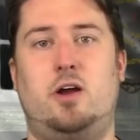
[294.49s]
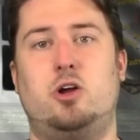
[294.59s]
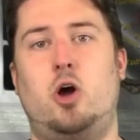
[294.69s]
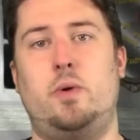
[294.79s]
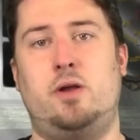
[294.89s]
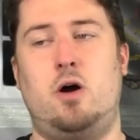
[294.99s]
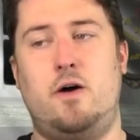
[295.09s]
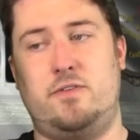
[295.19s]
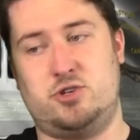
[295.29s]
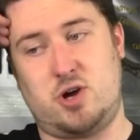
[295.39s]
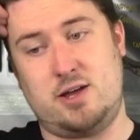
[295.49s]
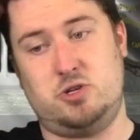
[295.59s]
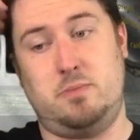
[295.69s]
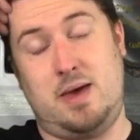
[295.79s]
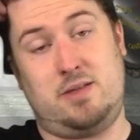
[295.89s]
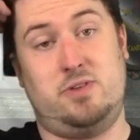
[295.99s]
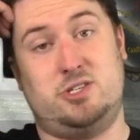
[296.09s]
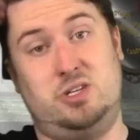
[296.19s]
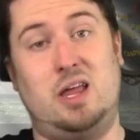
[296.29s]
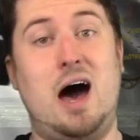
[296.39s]
They are going off and trying to make
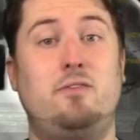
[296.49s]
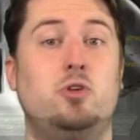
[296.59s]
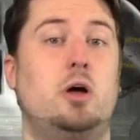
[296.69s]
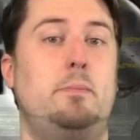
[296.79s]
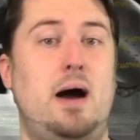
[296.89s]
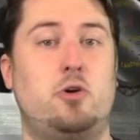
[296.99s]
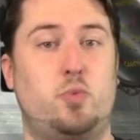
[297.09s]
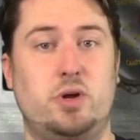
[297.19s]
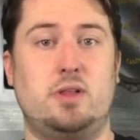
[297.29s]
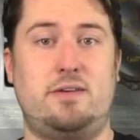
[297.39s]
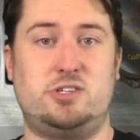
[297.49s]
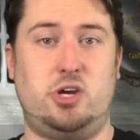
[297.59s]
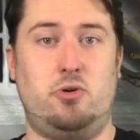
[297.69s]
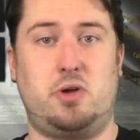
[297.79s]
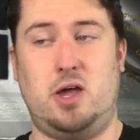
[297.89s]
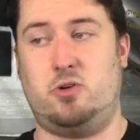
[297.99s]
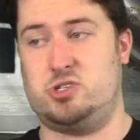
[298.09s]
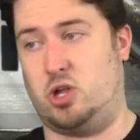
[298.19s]
this novel about real life serial killers.